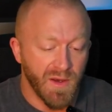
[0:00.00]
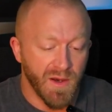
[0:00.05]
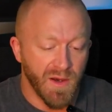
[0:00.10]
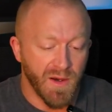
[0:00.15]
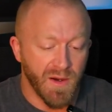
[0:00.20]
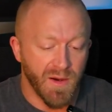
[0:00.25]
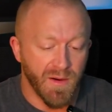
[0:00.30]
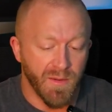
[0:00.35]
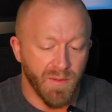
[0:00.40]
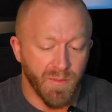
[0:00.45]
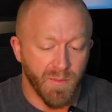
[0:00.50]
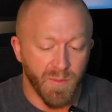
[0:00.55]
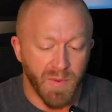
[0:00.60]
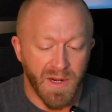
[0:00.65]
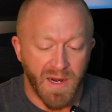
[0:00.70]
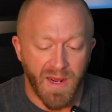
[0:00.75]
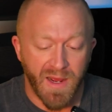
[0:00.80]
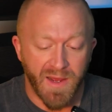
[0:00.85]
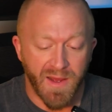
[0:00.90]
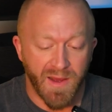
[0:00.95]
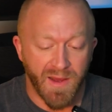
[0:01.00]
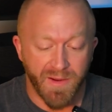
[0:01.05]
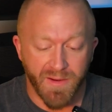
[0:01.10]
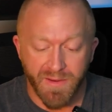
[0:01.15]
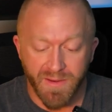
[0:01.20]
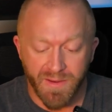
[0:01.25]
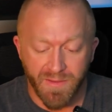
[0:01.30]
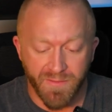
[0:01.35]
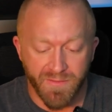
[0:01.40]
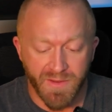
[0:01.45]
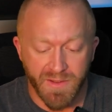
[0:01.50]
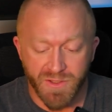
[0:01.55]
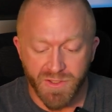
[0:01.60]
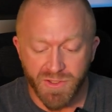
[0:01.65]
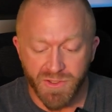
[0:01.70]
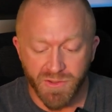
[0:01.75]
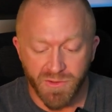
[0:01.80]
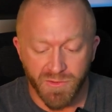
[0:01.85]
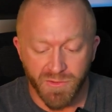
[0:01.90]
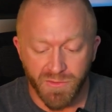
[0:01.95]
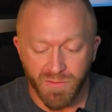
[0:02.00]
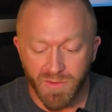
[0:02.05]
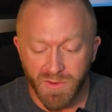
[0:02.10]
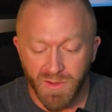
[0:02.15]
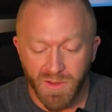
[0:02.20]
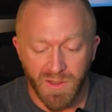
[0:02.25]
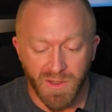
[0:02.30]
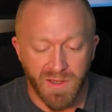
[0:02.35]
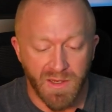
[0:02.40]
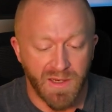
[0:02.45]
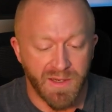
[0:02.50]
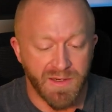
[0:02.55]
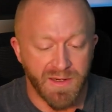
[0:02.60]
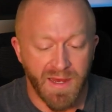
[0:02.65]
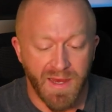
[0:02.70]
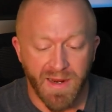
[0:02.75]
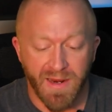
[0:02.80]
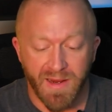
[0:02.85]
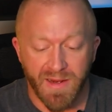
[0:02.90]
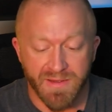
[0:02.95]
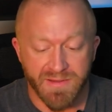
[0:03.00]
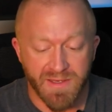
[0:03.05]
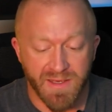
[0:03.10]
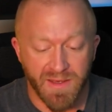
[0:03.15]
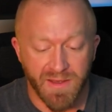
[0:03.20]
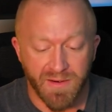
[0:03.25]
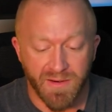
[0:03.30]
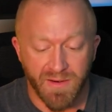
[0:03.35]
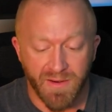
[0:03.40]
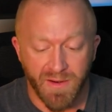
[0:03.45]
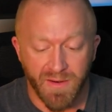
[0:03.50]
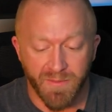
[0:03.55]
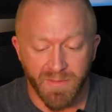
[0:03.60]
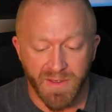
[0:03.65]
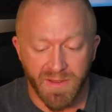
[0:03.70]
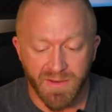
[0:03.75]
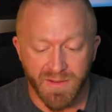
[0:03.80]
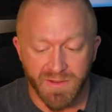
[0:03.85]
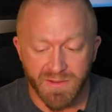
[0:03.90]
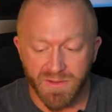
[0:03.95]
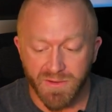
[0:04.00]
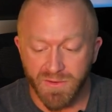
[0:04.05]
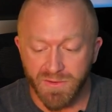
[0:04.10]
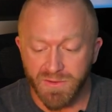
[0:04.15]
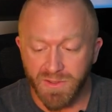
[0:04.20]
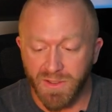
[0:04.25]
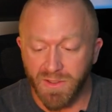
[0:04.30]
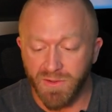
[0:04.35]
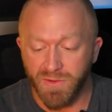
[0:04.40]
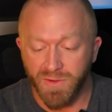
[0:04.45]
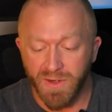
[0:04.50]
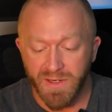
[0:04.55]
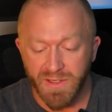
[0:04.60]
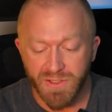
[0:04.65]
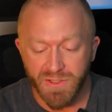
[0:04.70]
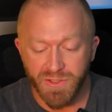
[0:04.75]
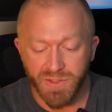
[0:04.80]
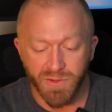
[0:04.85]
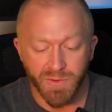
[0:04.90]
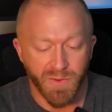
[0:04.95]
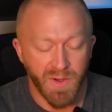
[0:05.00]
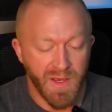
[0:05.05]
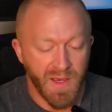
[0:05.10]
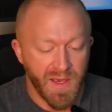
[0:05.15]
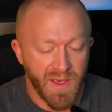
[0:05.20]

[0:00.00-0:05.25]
but I give this shoe a 9 out of 10. I mean, this looks like a great shoe.